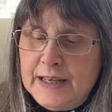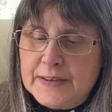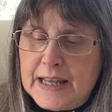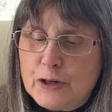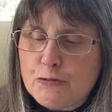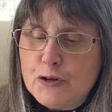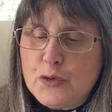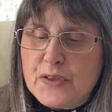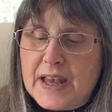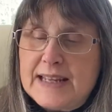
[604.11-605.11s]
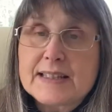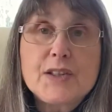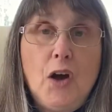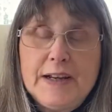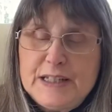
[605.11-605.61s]
They grew there
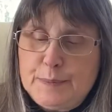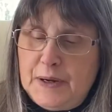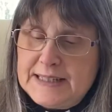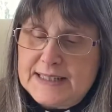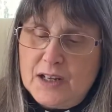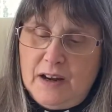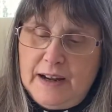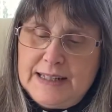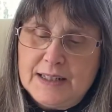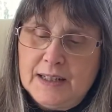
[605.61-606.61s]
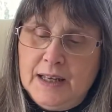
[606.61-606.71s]
side by side